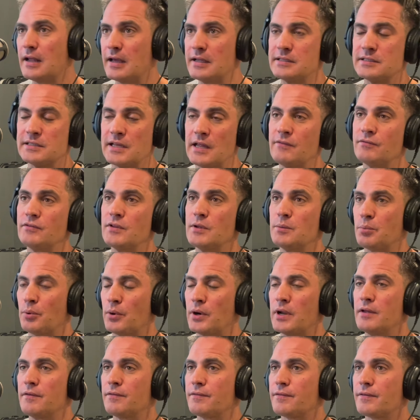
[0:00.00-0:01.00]
night safety
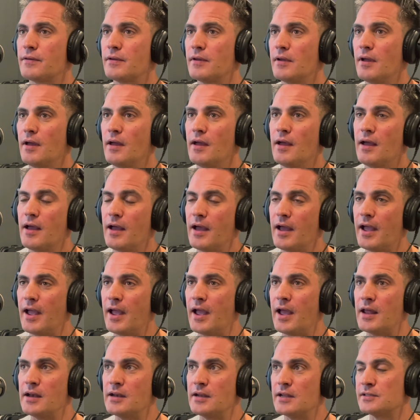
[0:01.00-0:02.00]
brief.
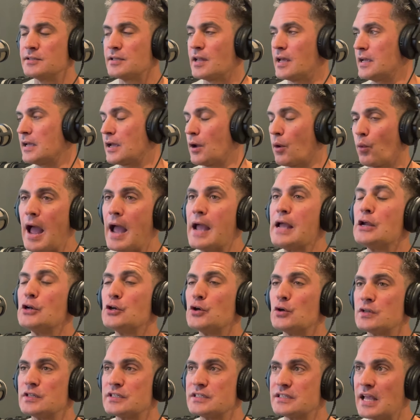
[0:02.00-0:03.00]
And it's like, I
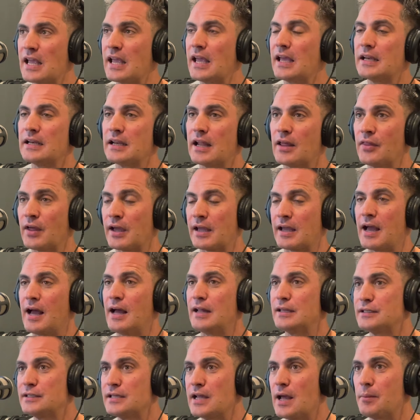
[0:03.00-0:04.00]
understand the
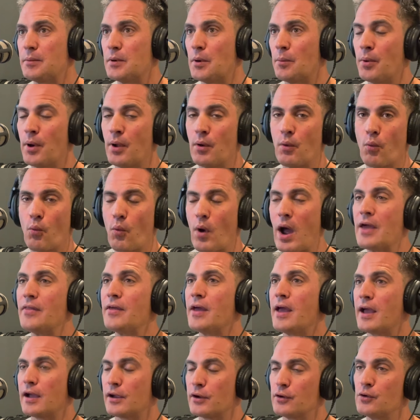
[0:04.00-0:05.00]
concept, but why
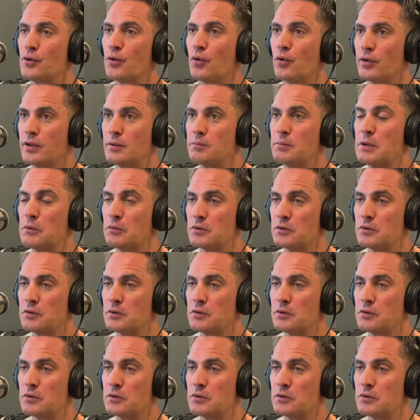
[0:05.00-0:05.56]
the heck are you holding me